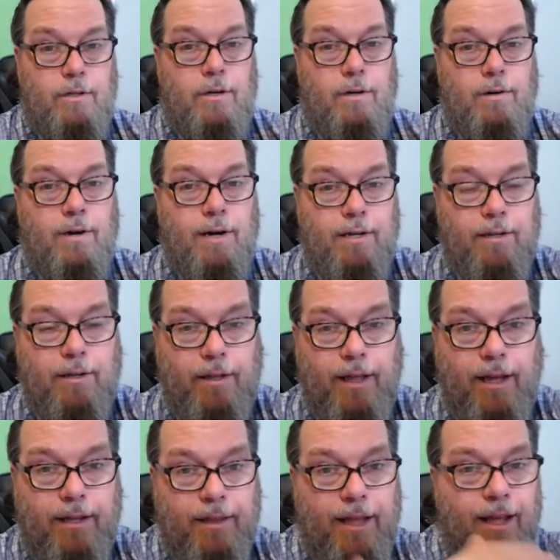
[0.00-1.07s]
All right, you know,
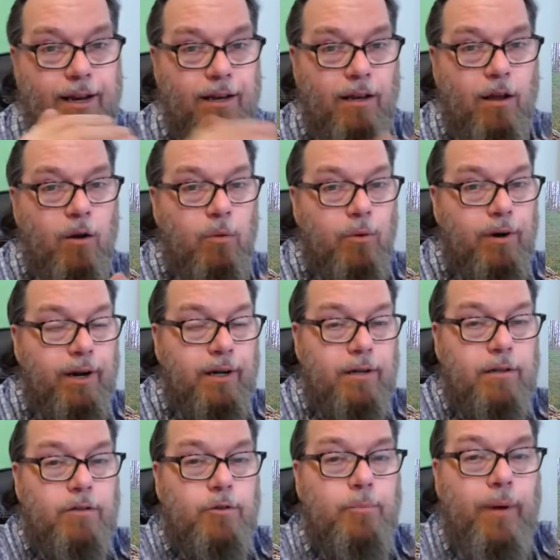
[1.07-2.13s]
that that lower end of
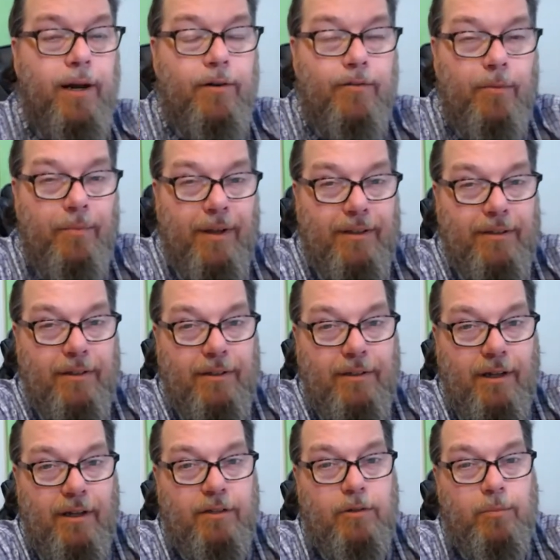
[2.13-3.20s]
the spectrum that's
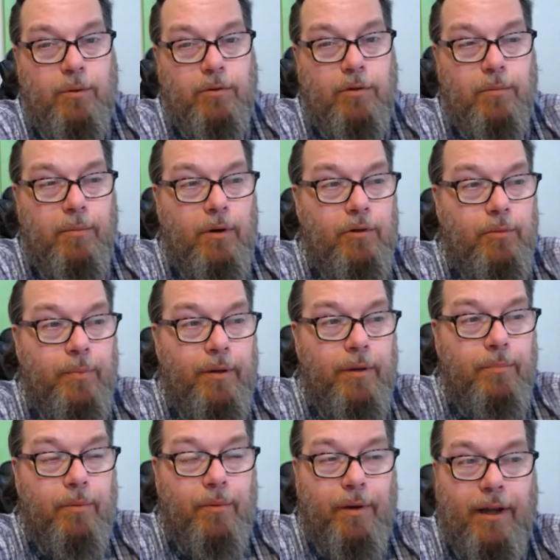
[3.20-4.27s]
accessible to most people,